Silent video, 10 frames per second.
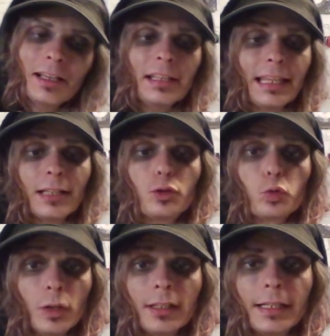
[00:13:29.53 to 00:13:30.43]
that's
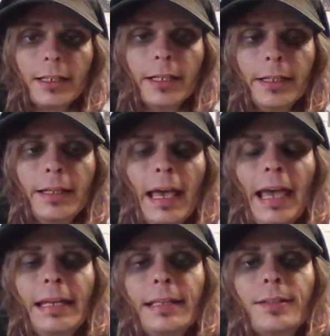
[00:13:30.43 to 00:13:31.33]
really good,
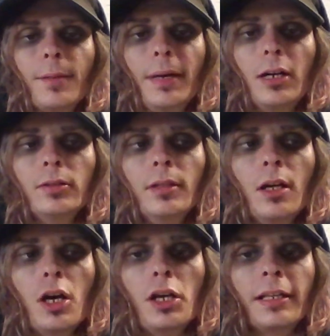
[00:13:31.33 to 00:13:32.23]
and it's about
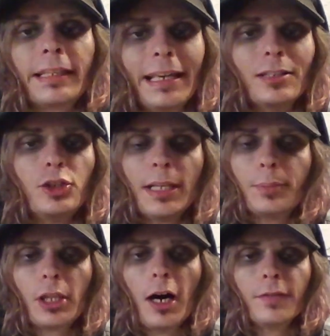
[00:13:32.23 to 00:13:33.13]
getting
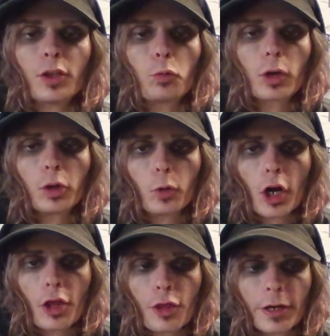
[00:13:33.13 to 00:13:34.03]
shipped off to World
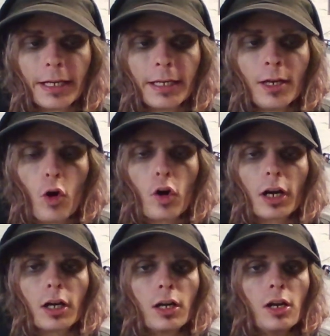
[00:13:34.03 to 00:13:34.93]
War III,
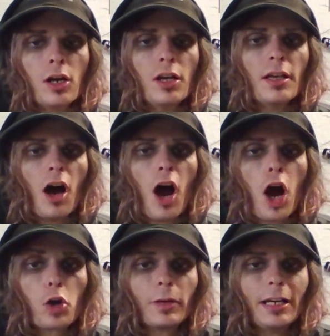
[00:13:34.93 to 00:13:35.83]
or
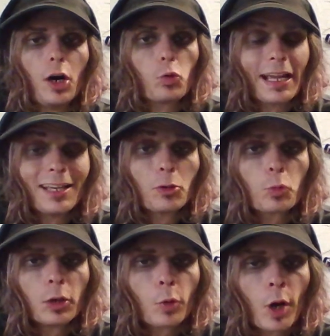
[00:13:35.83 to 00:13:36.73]
are we already in
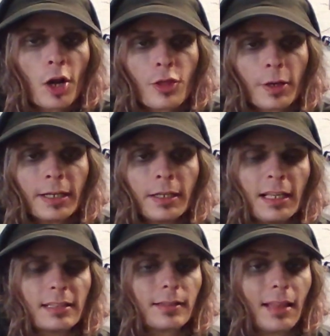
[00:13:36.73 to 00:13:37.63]
World War III?
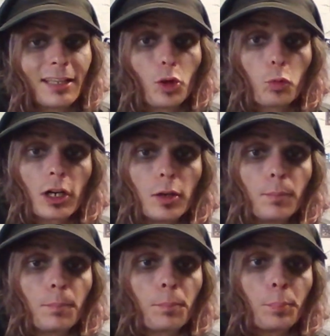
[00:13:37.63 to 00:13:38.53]
Is like the
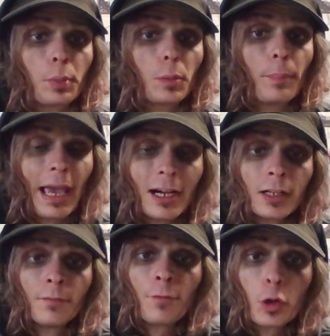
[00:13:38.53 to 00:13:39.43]
world
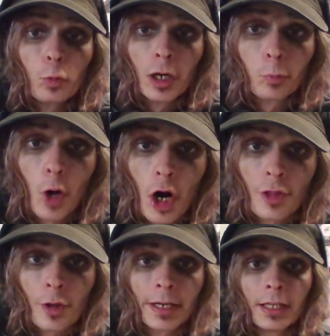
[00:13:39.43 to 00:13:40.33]
preparing for World War
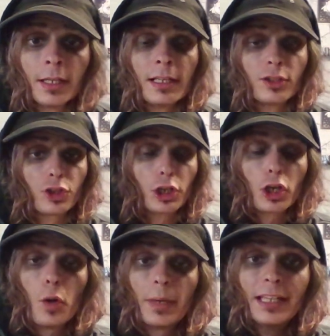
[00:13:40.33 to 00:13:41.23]
III? Is there
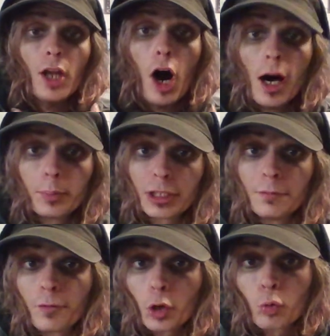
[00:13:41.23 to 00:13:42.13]
going to be an
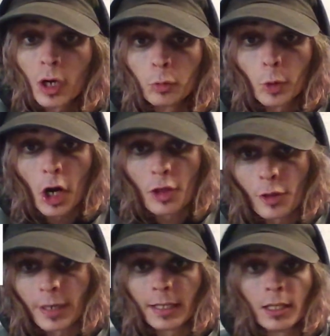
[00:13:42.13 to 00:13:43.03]
option for World War
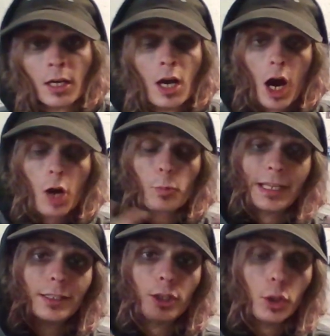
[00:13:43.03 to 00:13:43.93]
III? Are
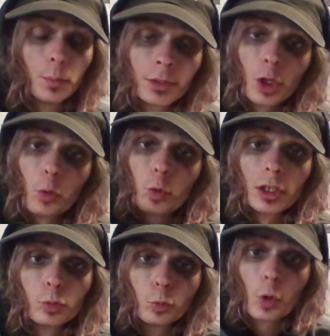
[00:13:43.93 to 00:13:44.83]
we doomed to
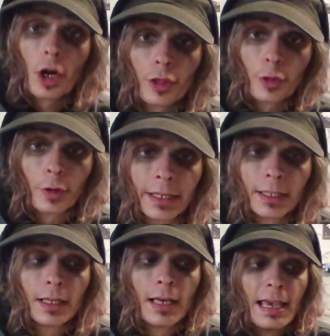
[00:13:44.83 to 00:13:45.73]
World War
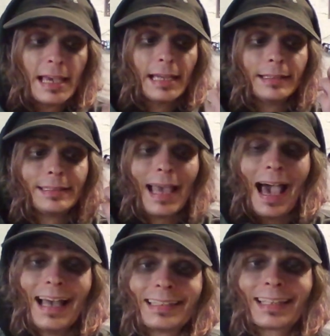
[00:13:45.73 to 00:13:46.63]
III? It's
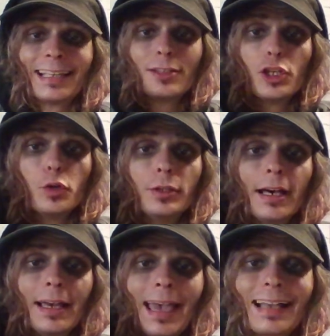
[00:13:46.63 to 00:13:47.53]
asking you
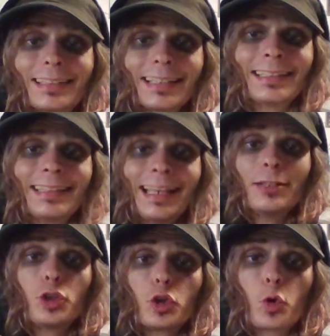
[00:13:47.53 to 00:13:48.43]
the
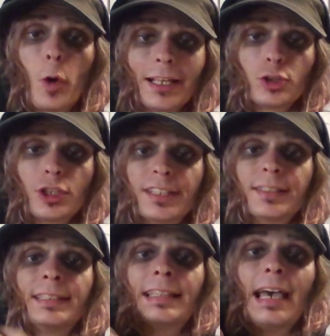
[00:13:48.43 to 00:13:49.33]
existential
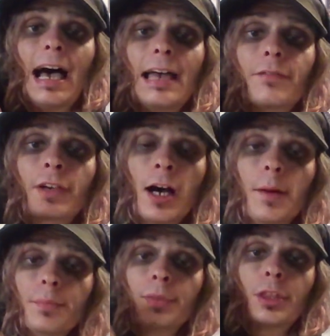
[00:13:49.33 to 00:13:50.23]
questions that I have
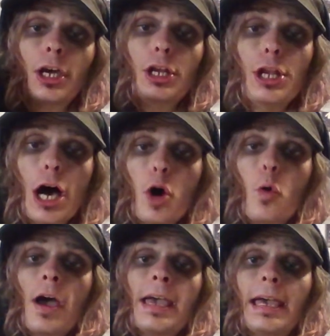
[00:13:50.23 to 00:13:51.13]
come to
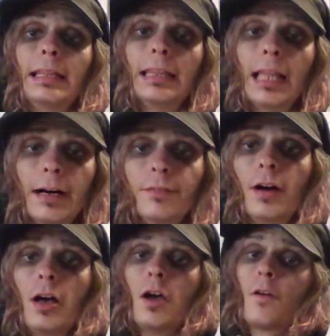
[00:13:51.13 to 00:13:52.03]
know and love
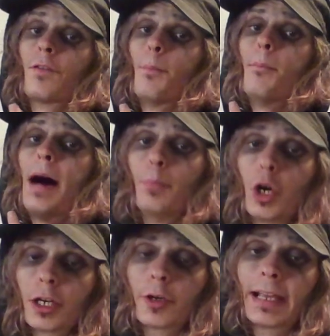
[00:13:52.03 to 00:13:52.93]
from my
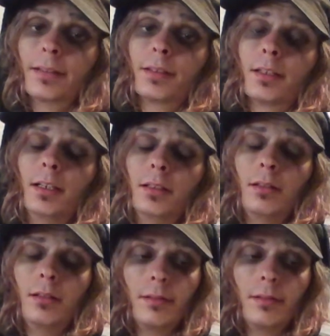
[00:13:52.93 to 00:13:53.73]
boy Grandson.